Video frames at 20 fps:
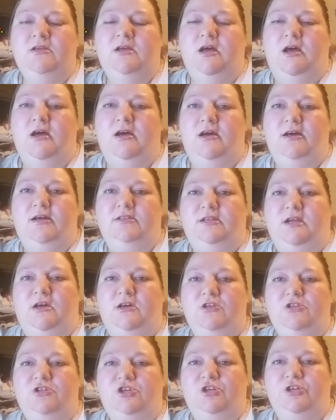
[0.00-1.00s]
uh, Dollar
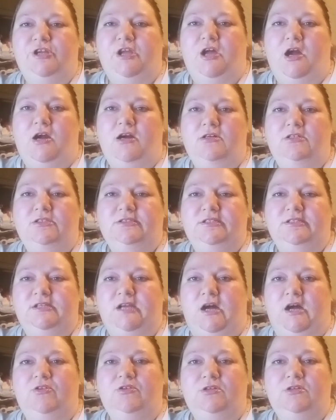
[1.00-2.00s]
Tree hauls, and other